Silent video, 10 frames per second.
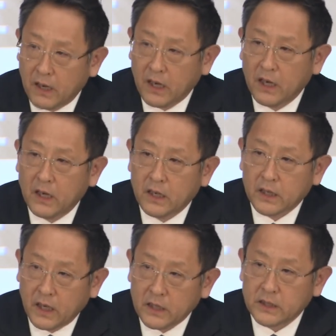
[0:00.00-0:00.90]
once the
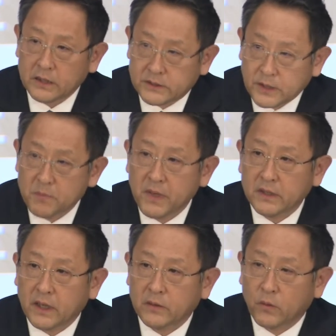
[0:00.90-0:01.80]
company has a
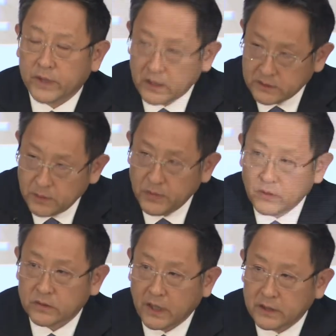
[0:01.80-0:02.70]
volume in
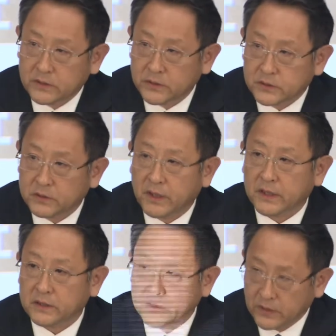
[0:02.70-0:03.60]
excess of 10 million,